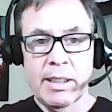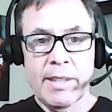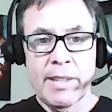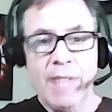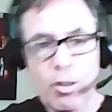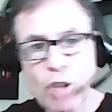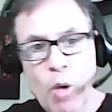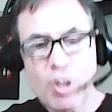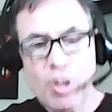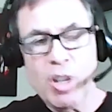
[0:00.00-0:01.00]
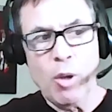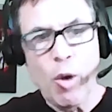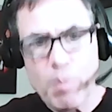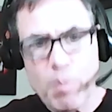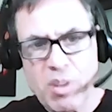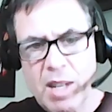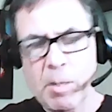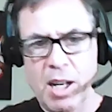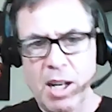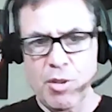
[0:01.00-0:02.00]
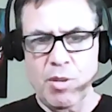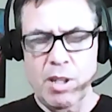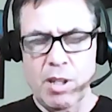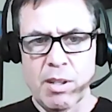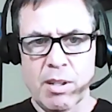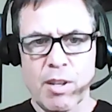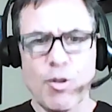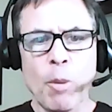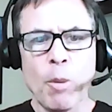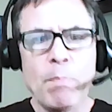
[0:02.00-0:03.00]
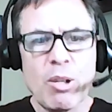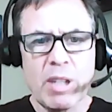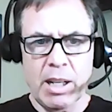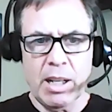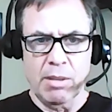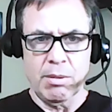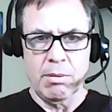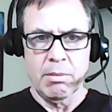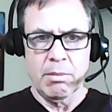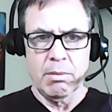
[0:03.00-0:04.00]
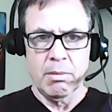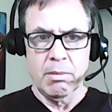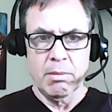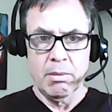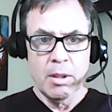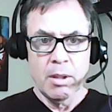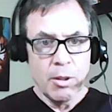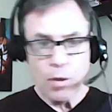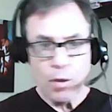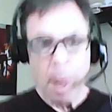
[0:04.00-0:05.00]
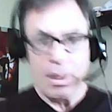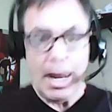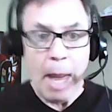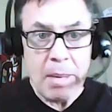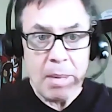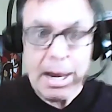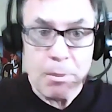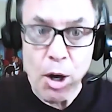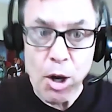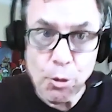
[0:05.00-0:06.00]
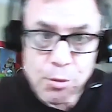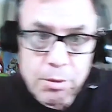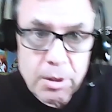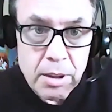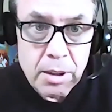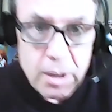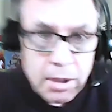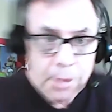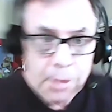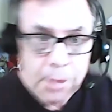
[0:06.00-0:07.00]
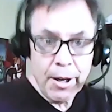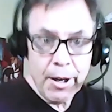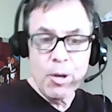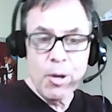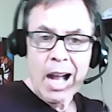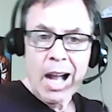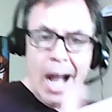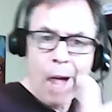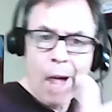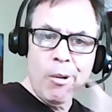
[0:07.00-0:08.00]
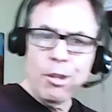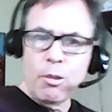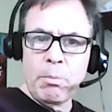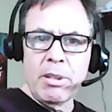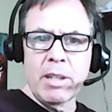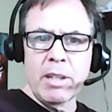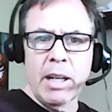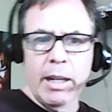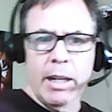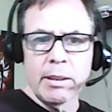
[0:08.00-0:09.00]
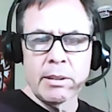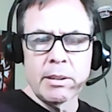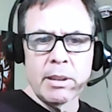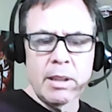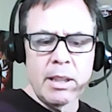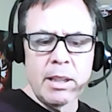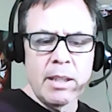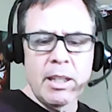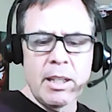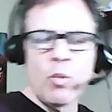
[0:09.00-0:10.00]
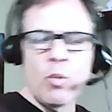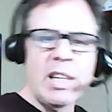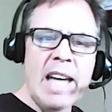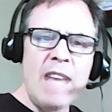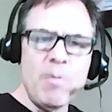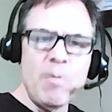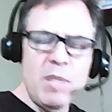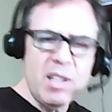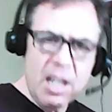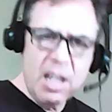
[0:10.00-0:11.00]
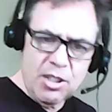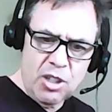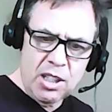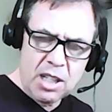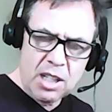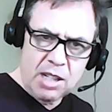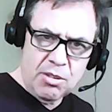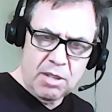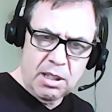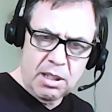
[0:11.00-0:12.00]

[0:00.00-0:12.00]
They don't know each other, they're all from the same country. They're billionaires. So I'm a I'm a neb So I go, how are you a billionaire? They go, we came from this cunt to this country,